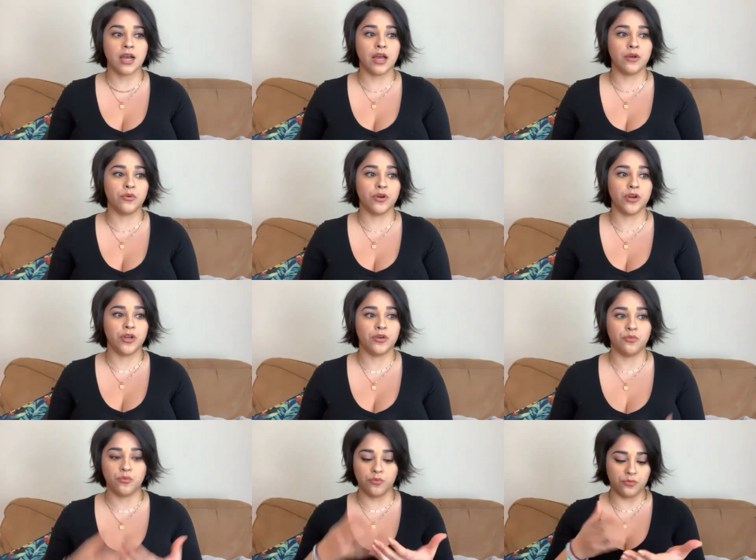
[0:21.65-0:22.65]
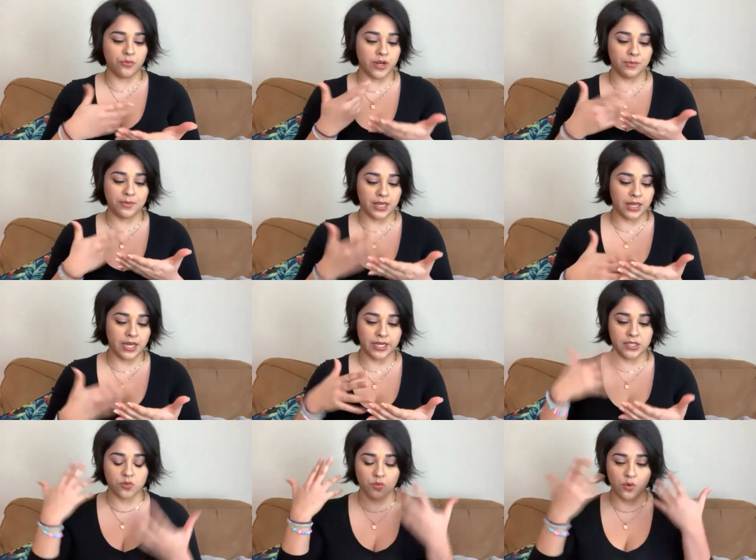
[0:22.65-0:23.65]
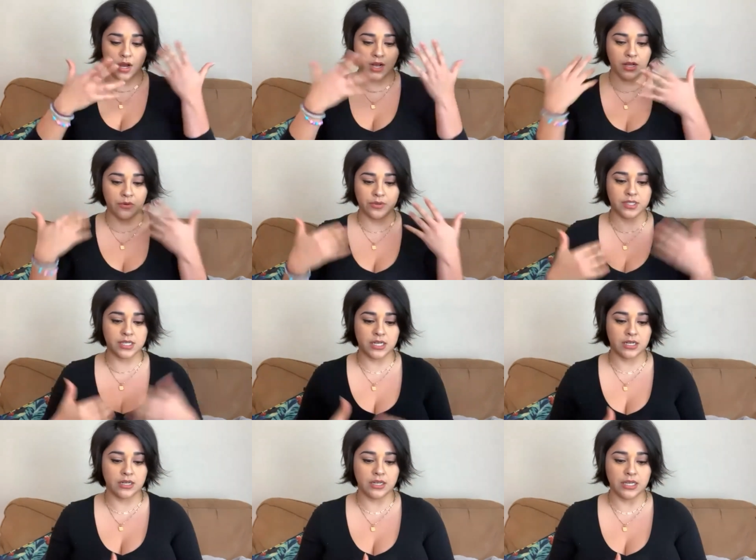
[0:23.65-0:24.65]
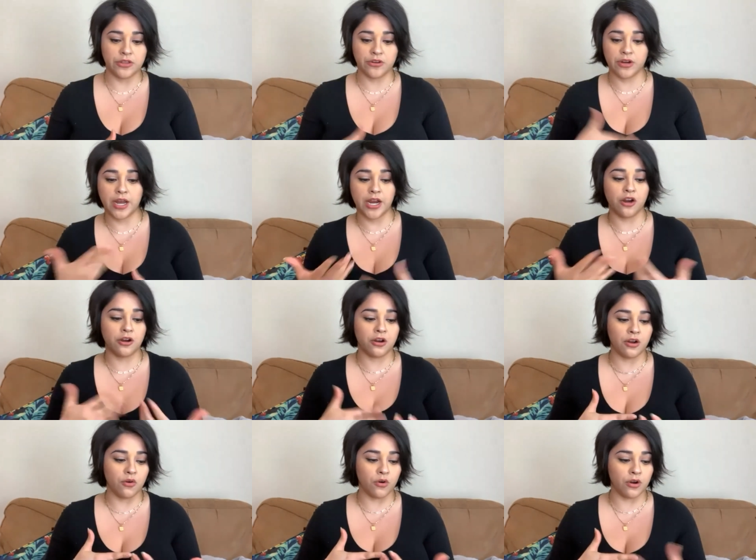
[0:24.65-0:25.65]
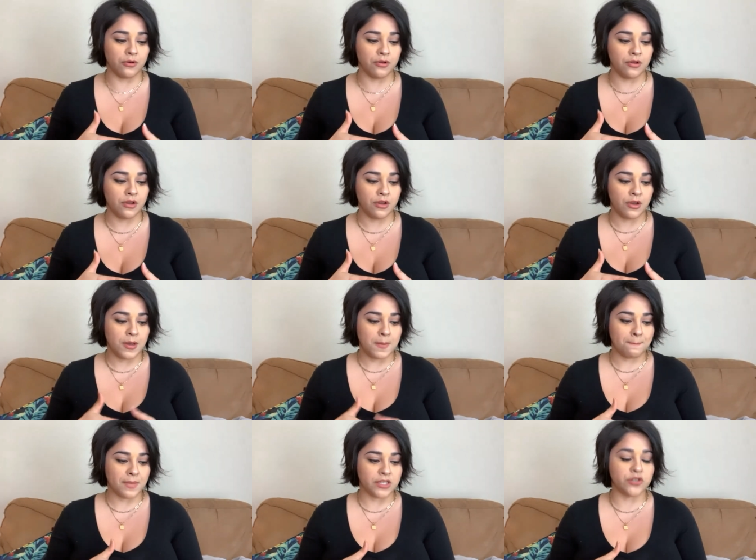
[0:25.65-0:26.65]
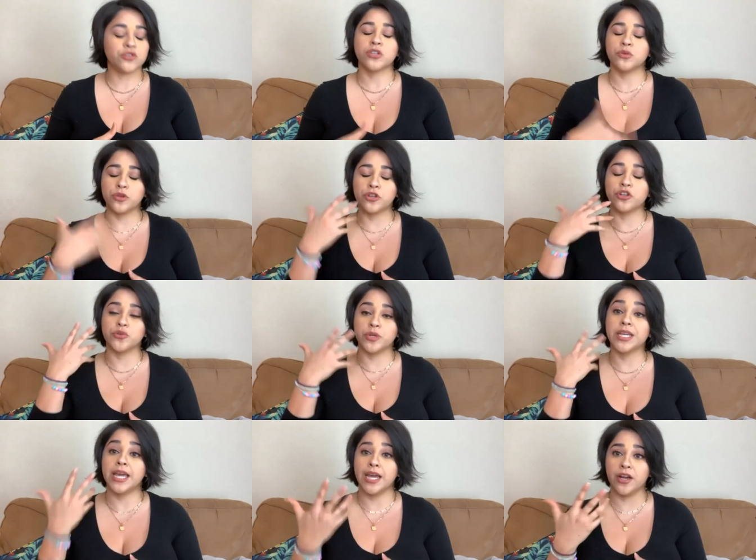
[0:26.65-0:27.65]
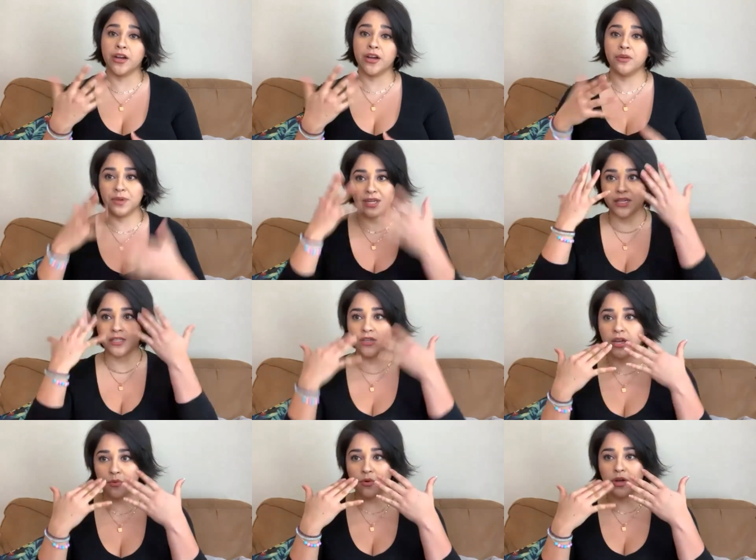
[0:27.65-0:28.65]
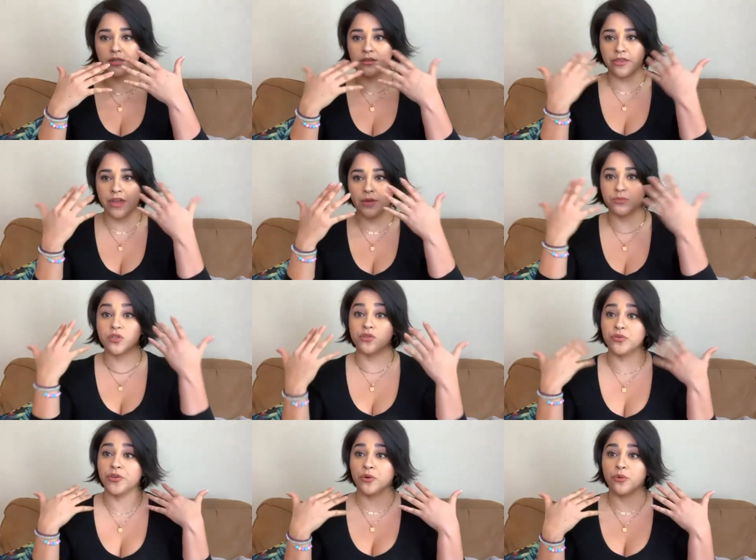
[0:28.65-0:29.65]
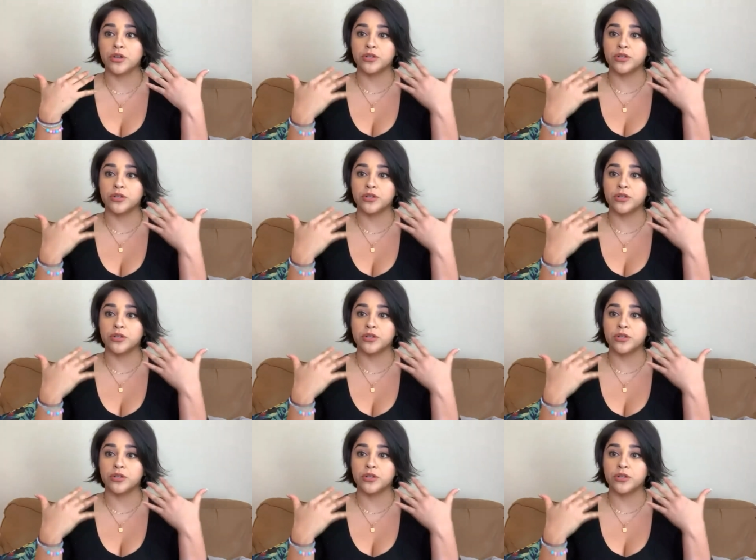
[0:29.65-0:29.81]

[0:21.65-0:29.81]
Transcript: I would run my lines while I was in either hair or it's usually when they're doing hair because I want them to do their work